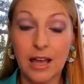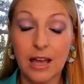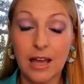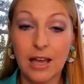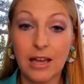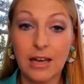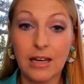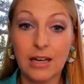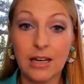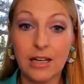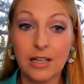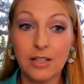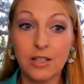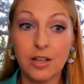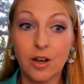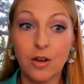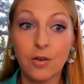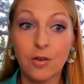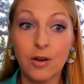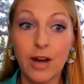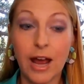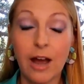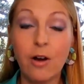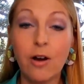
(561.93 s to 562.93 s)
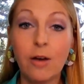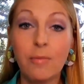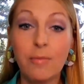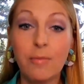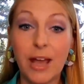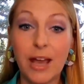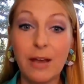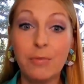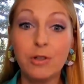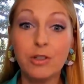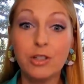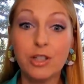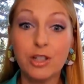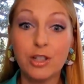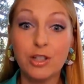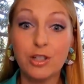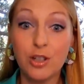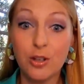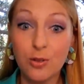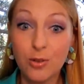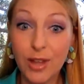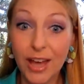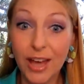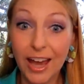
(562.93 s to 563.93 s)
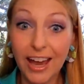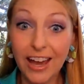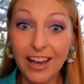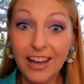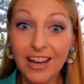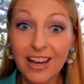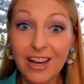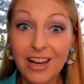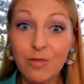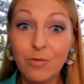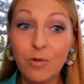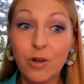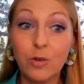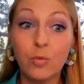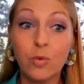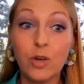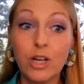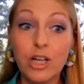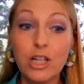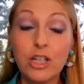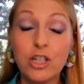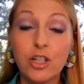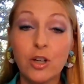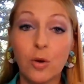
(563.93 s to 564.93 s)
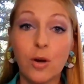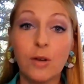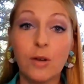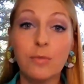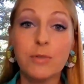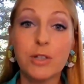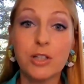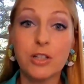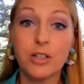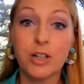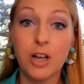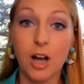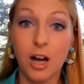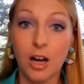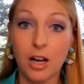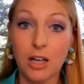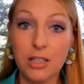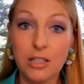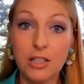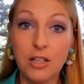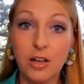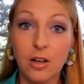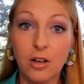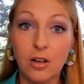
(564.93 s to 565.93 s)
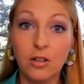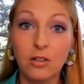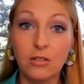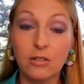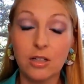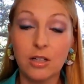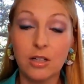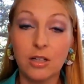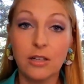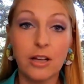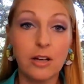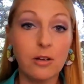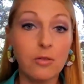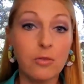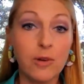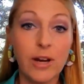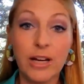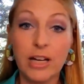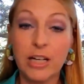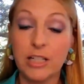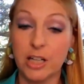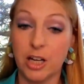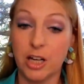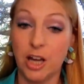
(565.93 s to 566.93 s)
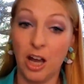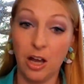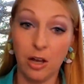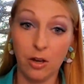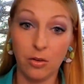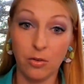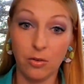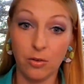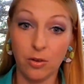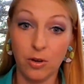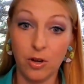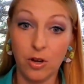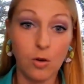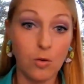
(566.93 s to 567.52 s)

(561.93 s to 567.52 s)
And so now I'm able to do that, and when we show up to the consult, they're ready to go.